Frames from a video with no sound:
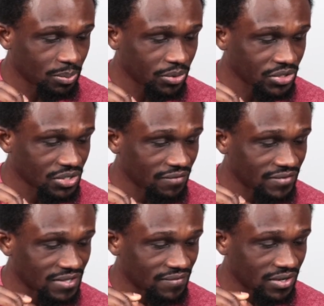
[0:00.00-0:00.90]
portion of
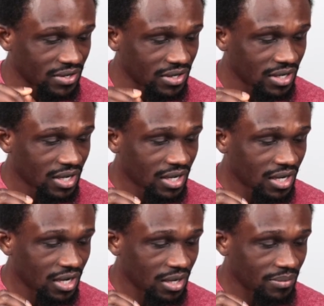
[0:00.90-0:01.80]
his finger,
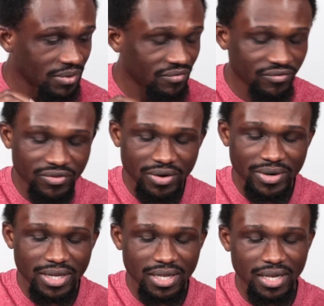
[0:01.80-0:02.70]
the
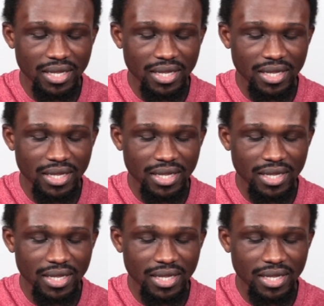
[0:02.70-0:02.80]
very